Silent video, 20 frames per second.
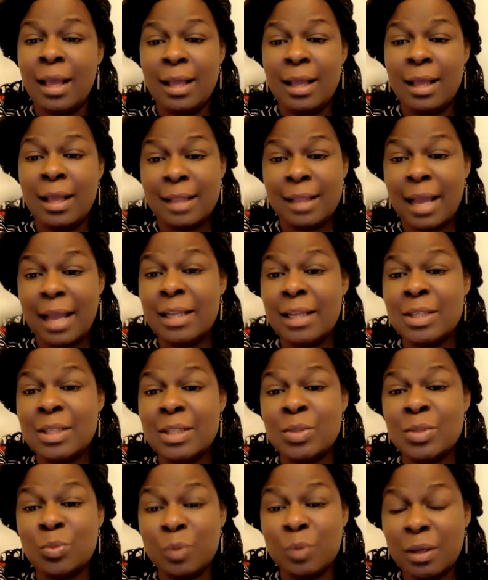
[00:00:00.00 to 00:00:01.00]
That
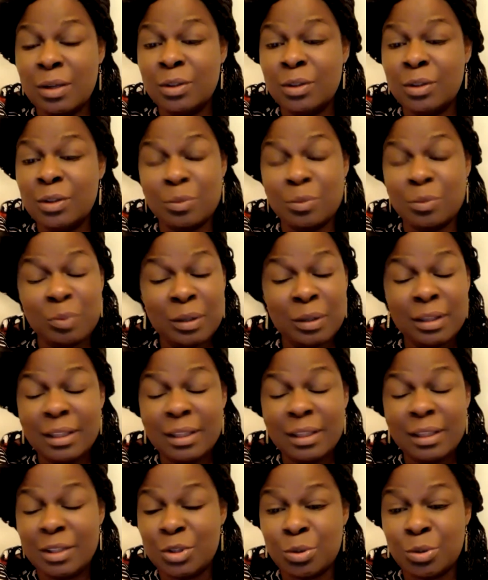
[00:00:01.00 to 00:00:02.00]
is real,
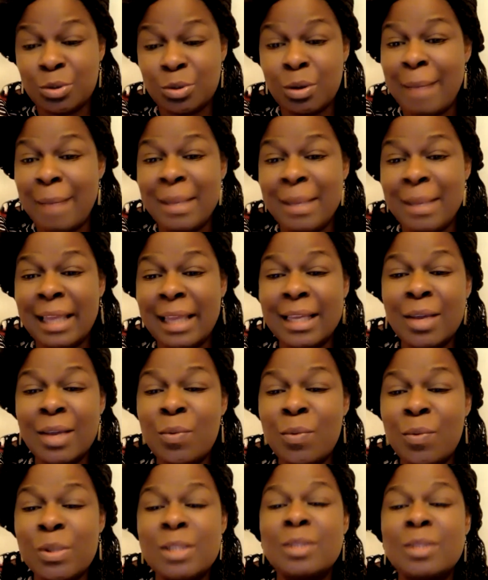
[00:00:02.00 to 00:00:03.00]
really true. I mean, like,
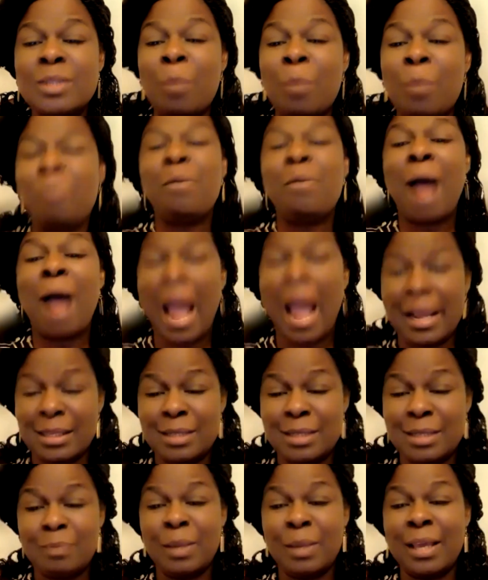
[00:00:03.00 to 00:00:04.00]
he was
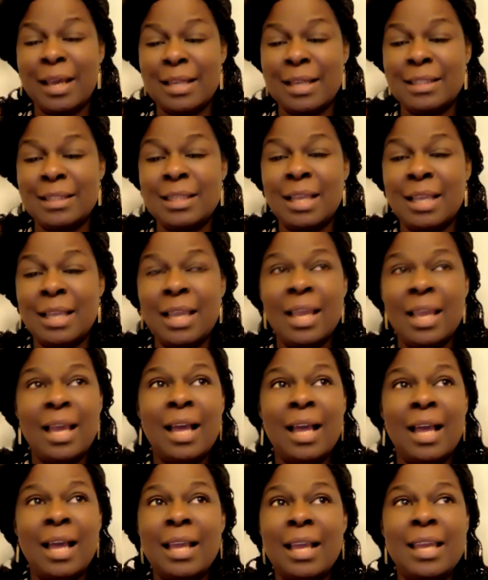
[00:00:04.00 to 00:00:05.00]
surprised because
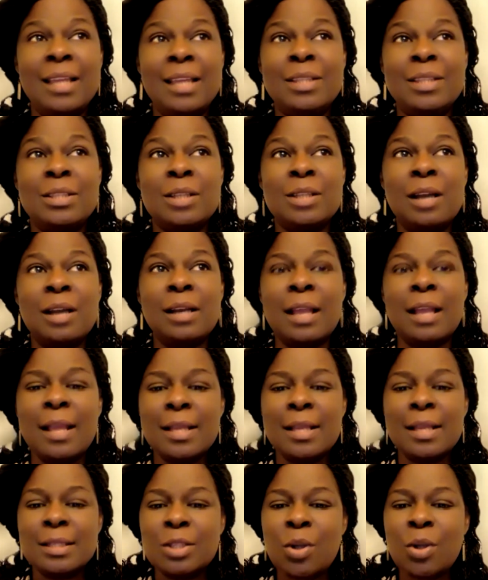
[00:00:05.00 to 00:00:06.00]
he'd not.
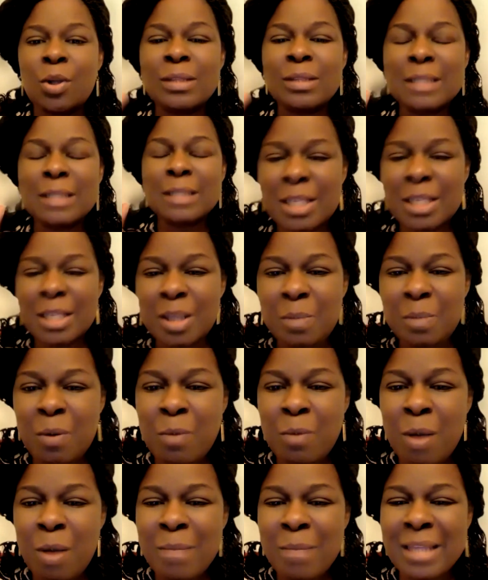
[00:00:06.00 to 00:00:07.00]
So
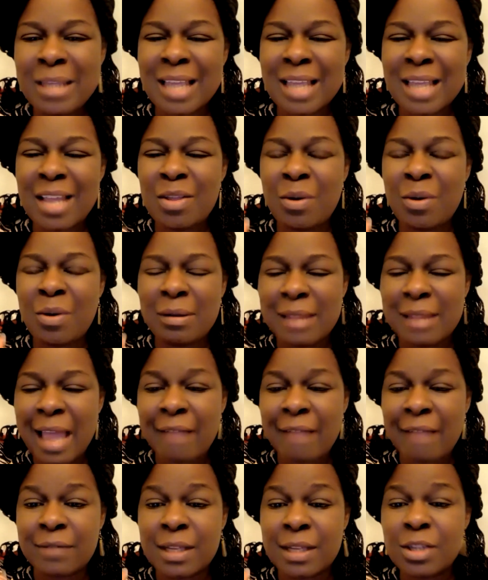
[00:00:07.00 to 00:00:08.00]
teachable moments in your
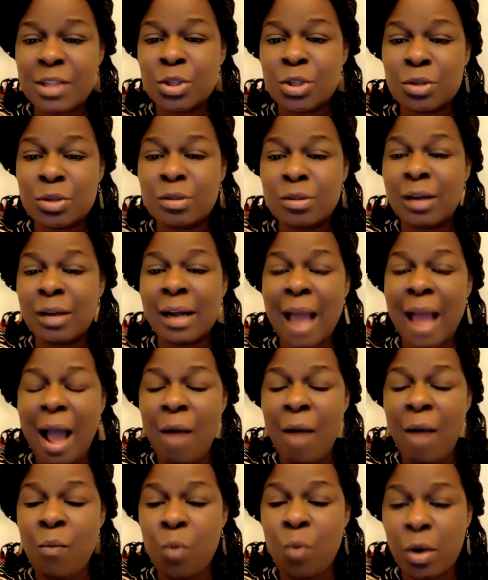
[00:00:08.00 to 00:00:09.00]
life, these children
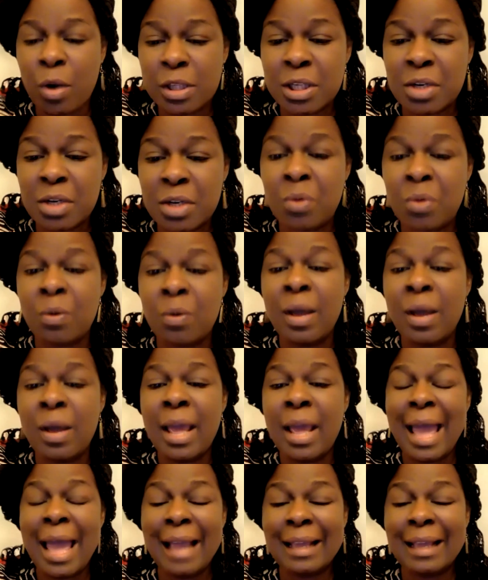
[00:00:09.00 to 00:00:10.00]
are watching you.
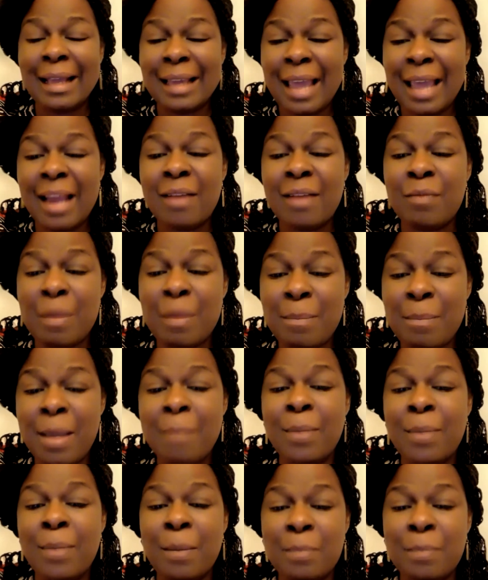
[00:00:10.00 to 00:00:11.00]
Again,
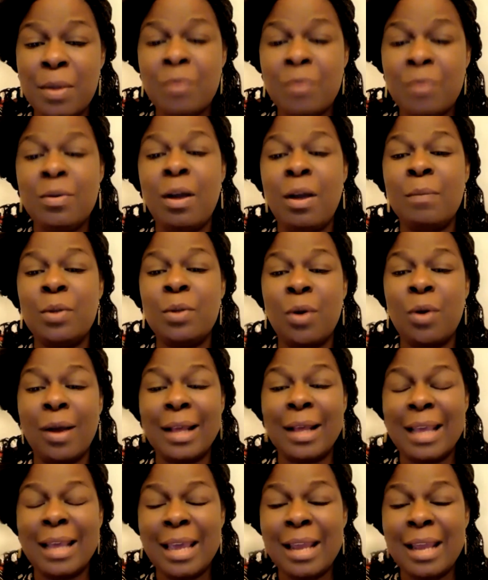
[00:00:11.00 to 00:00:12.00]
remember, Miriam, you're
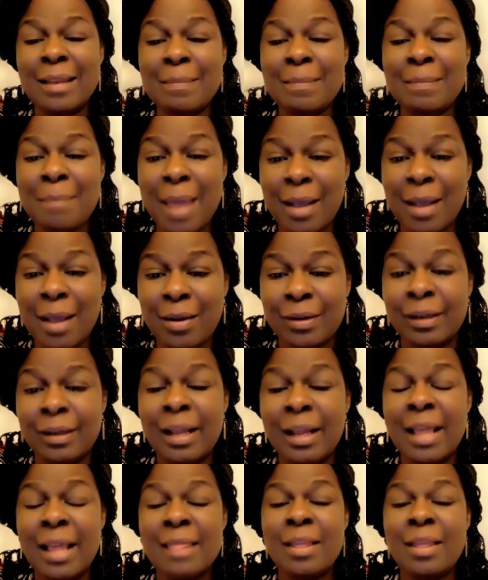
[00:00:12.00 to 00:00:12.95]
a king maker.